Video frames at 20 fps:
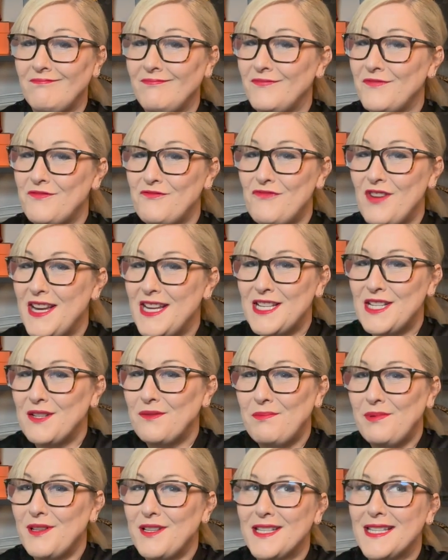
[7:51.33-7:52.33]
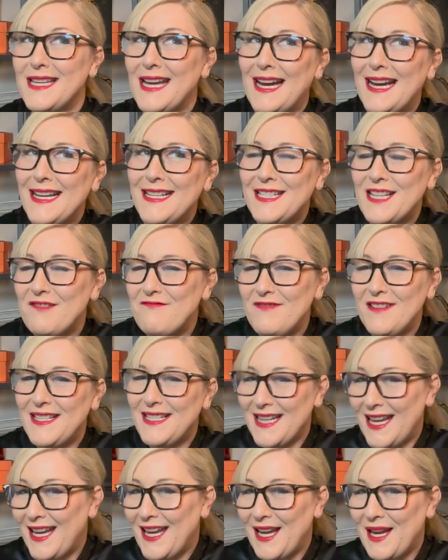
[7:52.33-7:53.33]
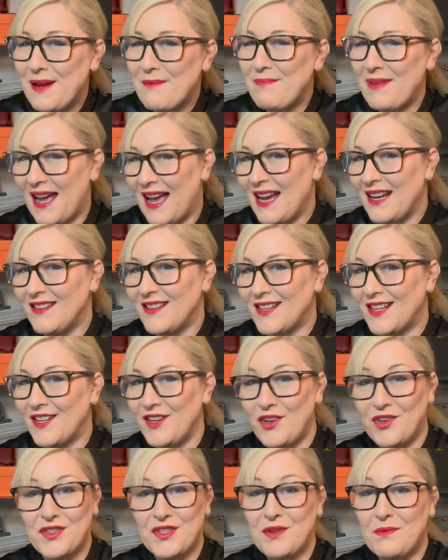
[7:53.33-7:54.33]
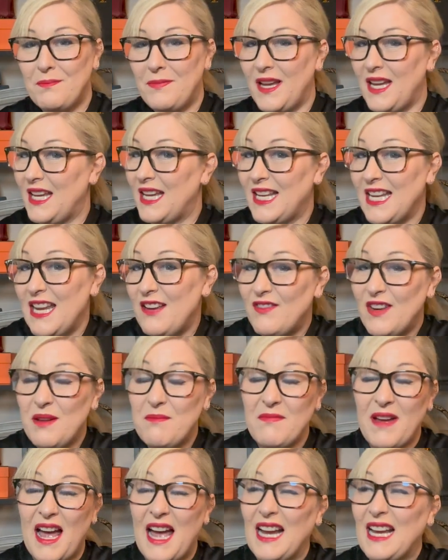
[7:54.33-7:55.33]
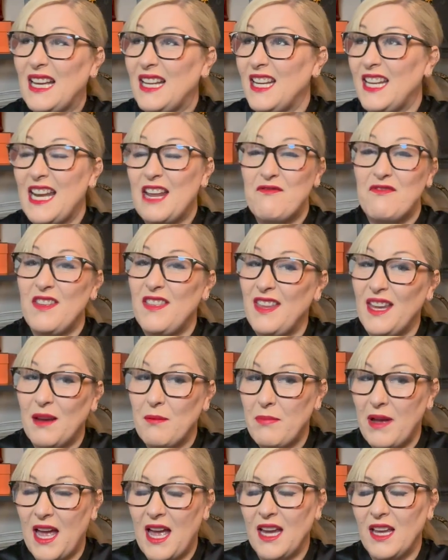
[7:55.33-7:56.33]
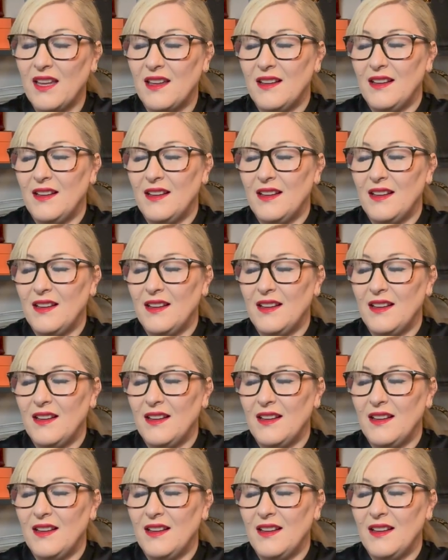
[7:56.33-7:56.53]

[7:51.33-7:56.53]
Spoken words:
reasonable size everyday bag that can also be an evening bag and an everything bag.